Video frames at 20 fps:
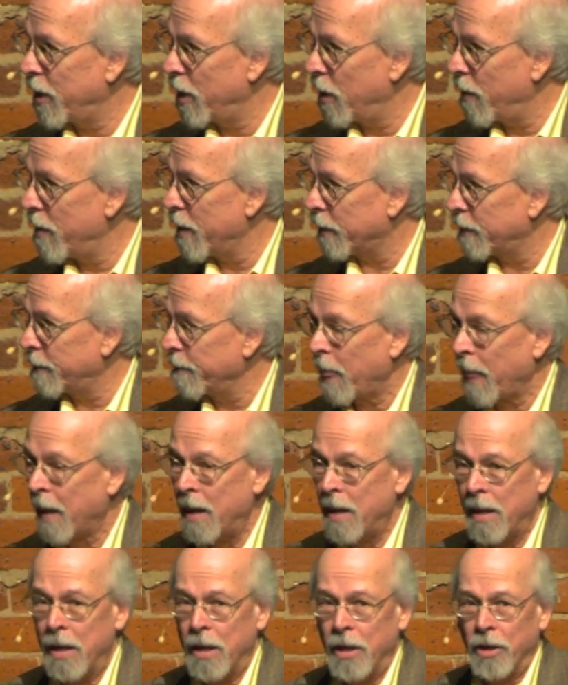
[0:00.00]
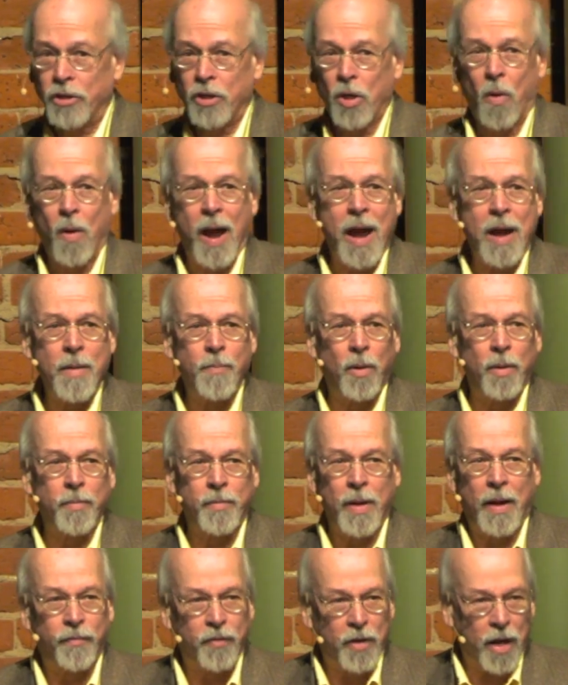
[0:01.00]
Here it is. So
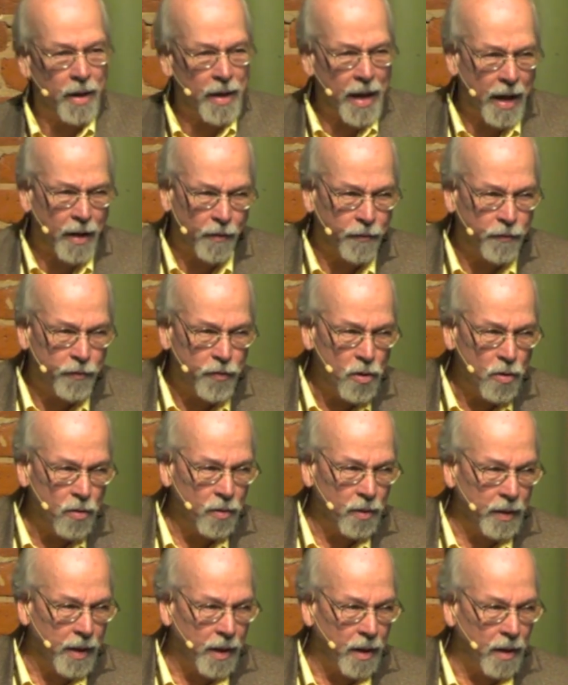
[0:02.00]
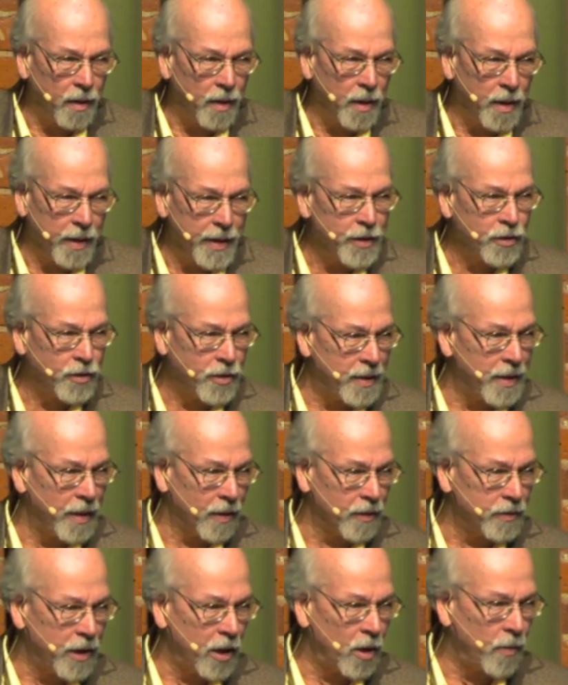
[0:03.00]
now I've cut out a few little
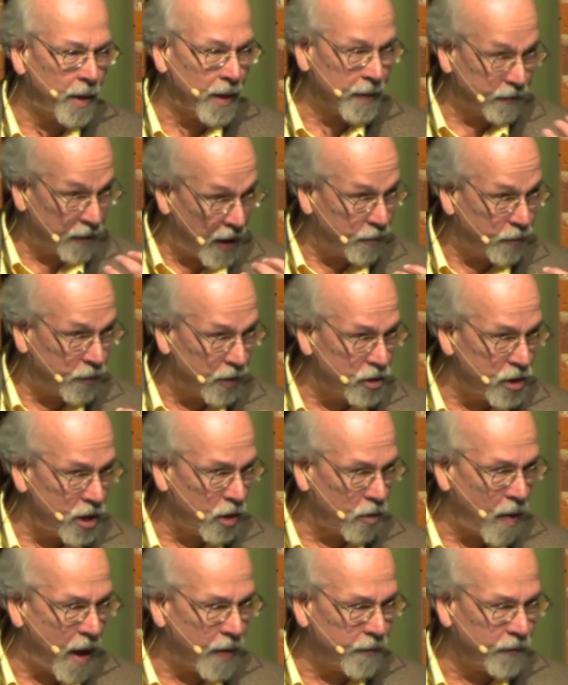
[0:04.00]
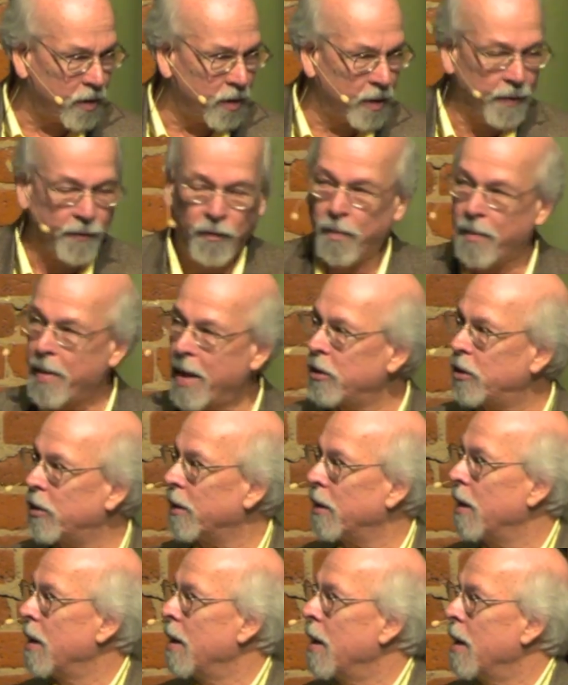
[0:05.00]
incidentals here, but I've kept the geographical information.